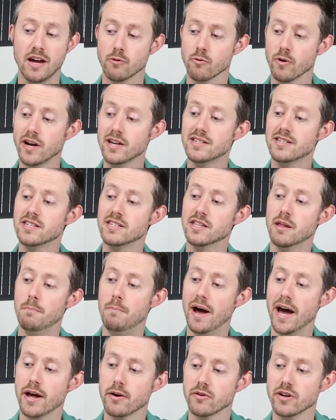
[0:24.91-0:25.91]
raises the
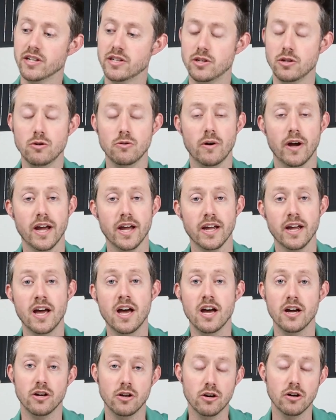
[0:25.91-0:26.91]
battery to a
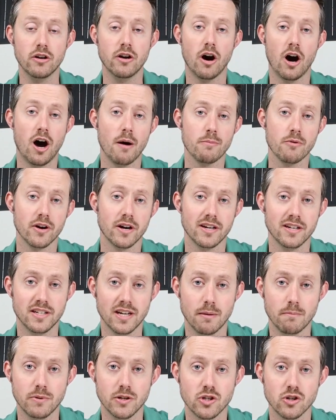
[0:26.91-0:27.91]
good operating
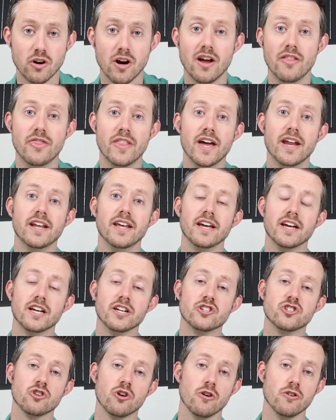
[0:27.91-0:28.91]
temperature, and then it
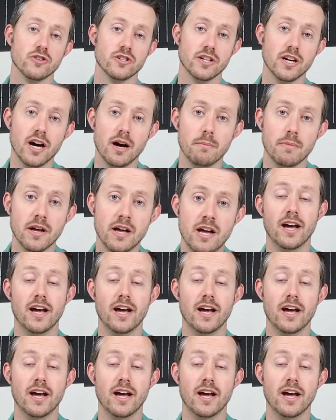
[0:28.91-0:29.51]
can charge it up.